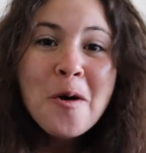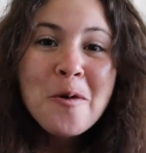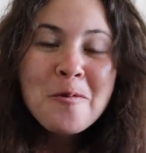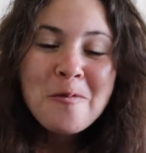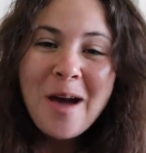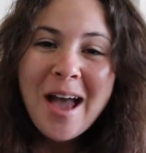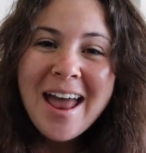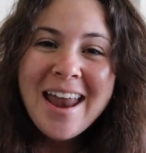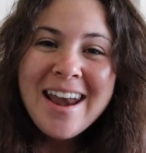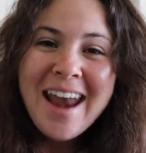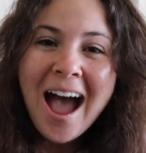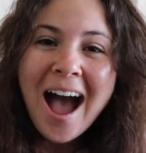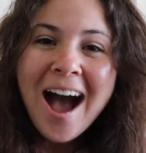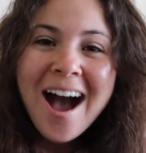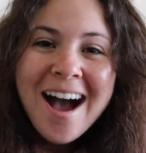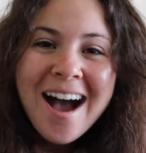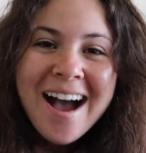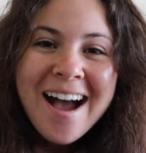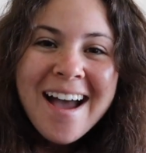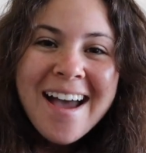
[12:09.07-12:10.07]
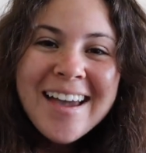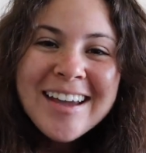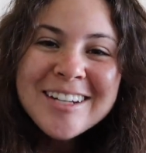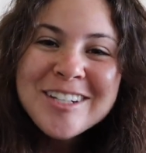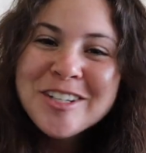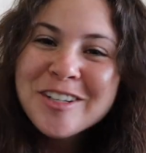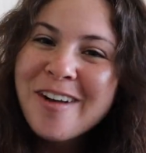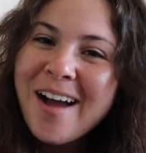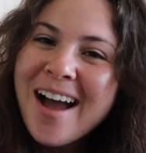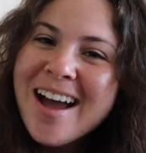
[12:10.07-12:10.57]
when I
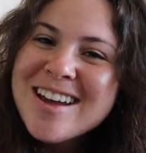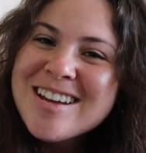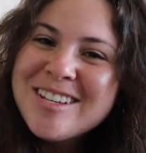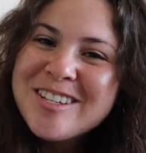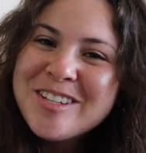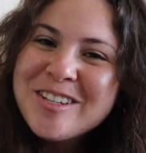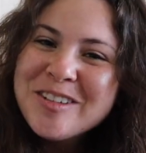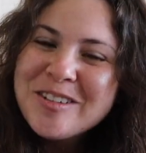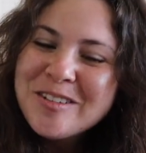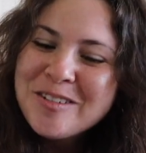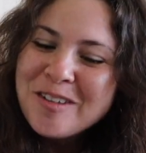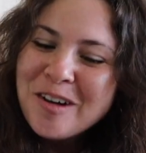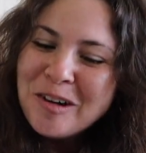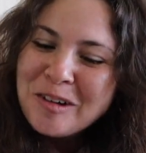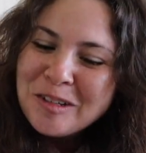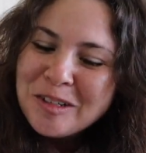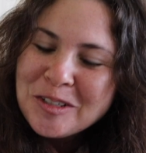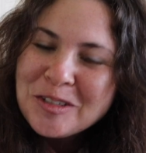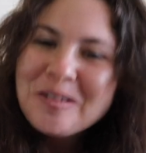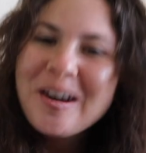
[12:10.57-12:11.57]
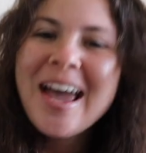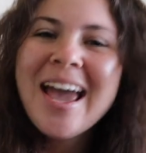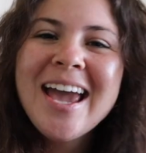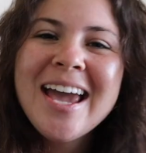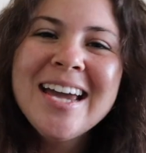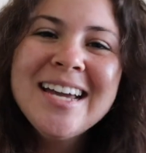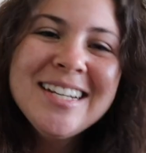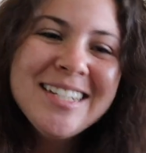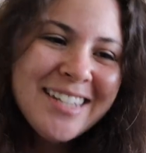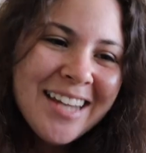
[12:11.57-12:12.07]
try to go to
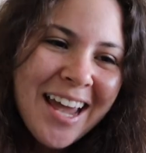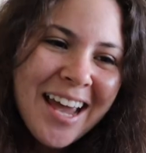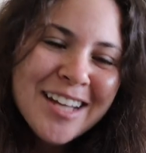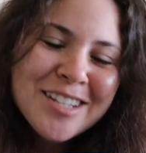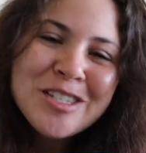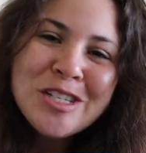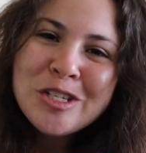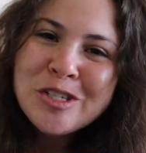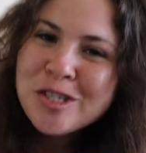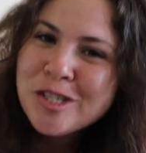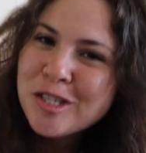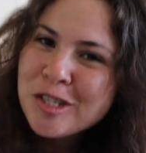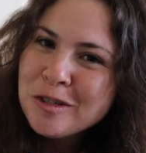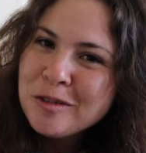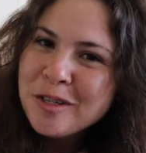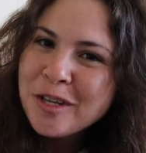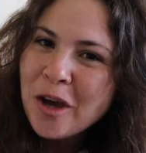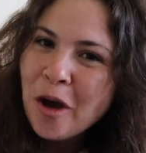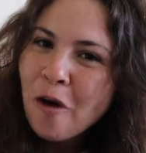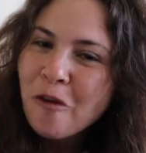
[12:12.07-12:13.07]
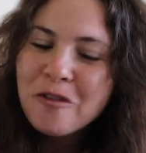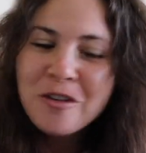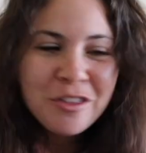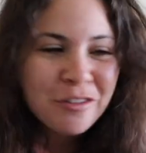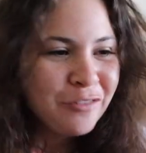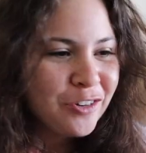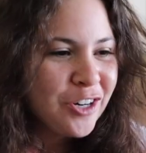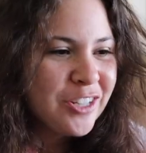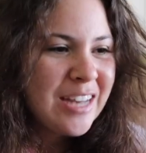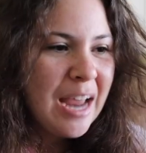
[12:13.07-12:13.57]
a dance studio for the
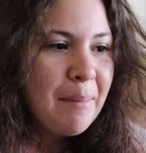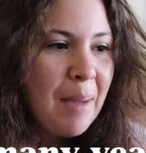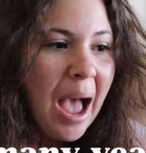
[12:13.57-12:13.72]
first time.